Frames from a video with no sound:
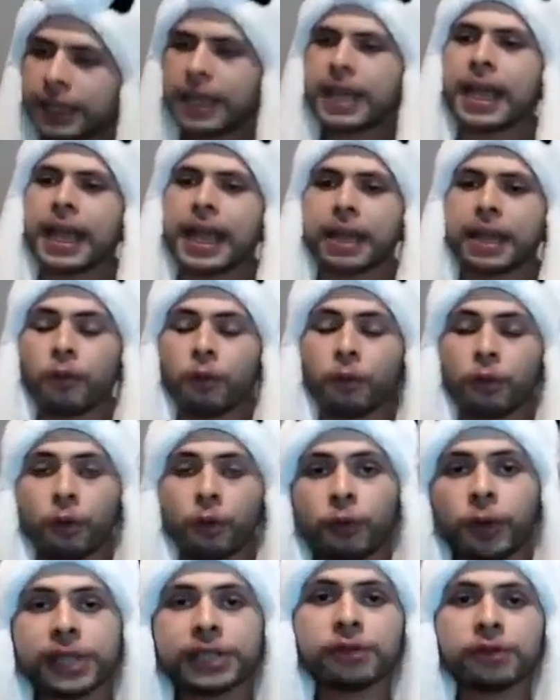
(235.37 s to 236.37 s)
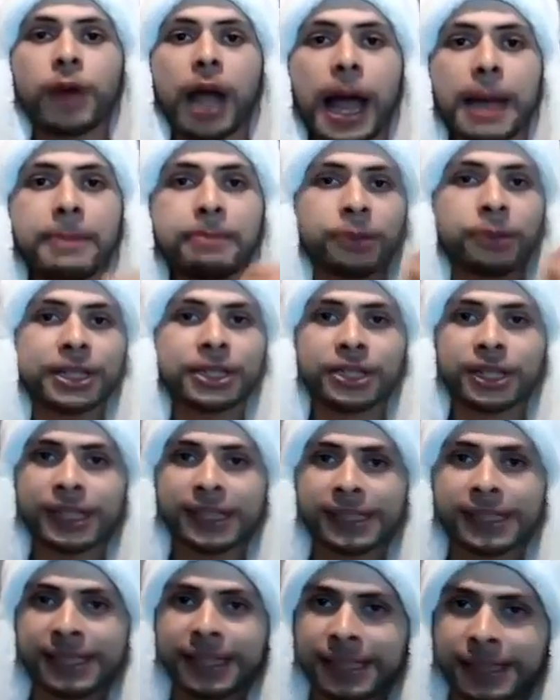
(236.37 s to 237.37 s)
And the reason why I preach these
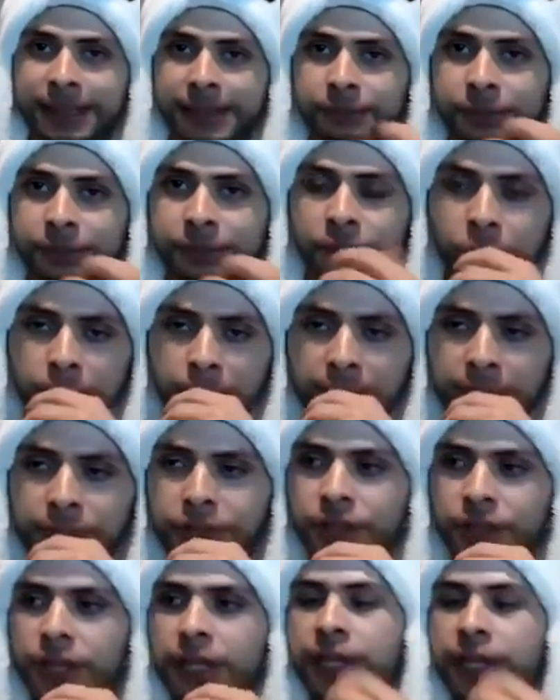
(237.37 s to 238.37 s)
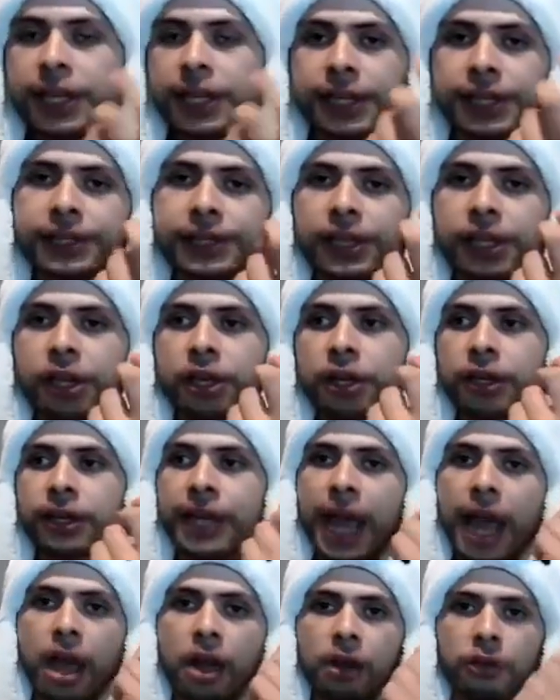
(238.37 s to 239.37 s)
systems so much is
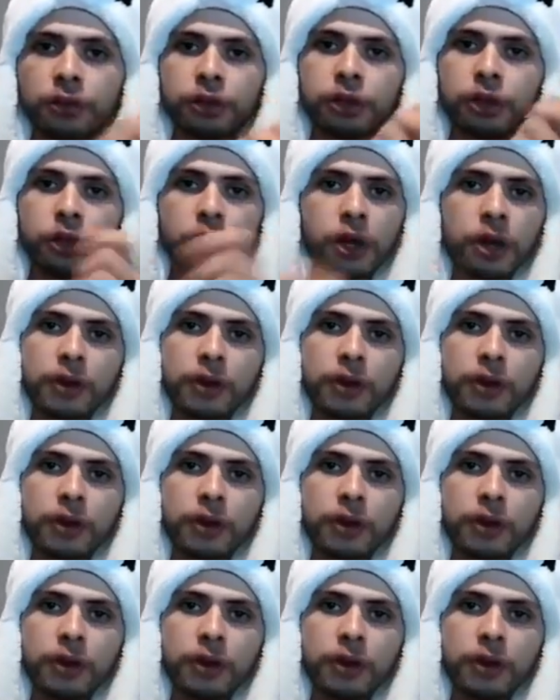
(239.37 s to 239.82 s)
now you don't